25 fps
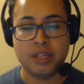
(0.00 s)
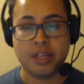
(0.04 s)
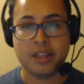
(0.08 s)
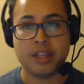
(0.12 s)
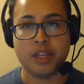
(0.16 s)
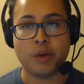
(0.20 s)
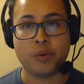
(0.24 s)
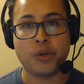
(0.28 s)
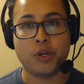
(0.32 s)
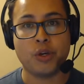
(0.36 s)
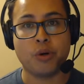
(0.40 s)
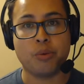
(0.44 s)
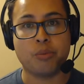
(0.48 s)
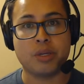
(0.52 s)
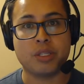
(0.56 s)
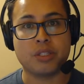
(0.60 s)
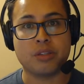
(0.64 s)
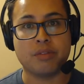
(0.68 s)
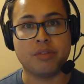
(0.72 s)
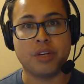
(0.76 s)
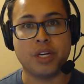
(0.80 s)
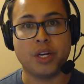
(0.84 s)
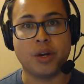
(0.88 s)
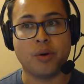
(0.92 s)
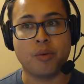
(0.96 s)
That way you don't miss a
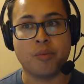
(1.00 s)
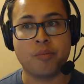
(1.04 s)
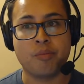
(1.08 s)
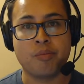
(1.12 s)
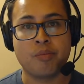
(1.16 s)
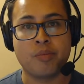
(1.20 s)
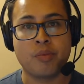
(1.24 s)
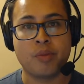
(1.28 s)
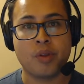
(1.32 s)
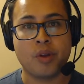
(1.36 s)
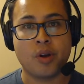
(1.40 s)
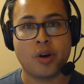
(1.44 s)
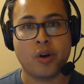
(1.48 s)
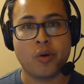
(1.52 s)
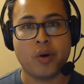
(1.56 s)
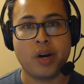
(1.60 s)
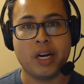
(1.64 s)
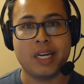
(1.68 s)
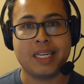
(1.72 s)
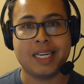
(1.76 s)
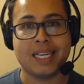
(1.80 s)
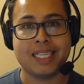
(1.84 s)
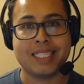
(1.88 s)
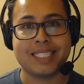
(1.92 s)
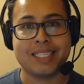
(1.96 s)
video. All
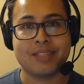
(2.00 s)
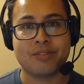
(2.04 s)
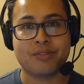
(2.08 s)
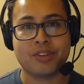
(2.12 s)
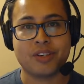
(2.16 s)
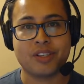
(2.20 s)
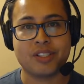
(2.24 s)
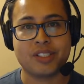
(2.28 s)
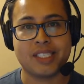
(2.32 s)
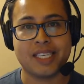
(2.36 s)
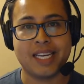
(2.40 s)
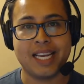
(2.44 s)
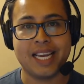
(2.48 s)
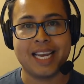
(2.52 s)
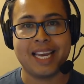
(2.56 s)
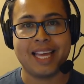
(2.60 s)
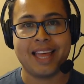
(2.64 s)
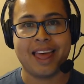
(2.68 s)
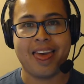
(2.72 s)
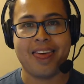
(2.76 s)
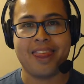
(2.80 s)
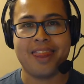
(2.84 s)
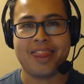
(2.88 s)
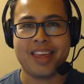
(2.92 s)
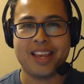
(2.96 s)
right, that's it for today.
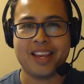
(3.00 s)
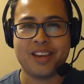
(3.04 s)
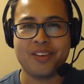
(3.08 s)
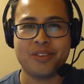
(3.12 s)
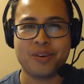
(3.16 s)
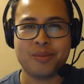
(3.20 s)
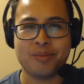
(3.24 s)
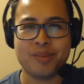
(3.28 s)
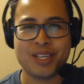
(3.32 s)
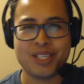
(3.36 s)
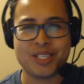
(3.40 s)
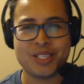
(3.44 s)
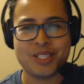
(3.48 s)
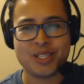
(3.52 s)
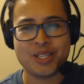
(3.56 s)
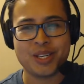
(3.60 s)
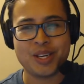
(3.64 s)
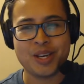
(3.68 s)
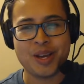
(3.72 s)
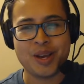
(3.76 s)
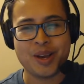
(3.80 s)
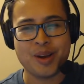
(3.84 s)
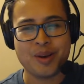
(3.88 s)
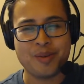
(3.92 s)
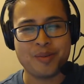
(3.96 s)
Thank you very much.
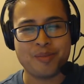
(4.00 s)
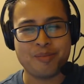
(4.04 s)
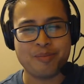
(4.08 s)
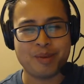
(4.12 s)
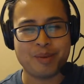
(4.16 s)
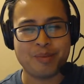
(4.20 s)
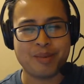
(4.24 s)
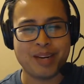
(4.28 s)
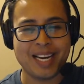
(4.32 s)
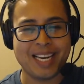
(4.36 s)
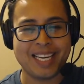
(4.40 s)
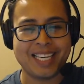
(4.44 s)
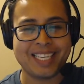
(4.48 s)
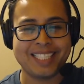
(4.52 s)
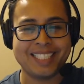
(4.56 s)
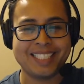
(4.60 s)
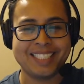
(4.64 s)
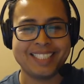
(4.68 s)
Bye-bye.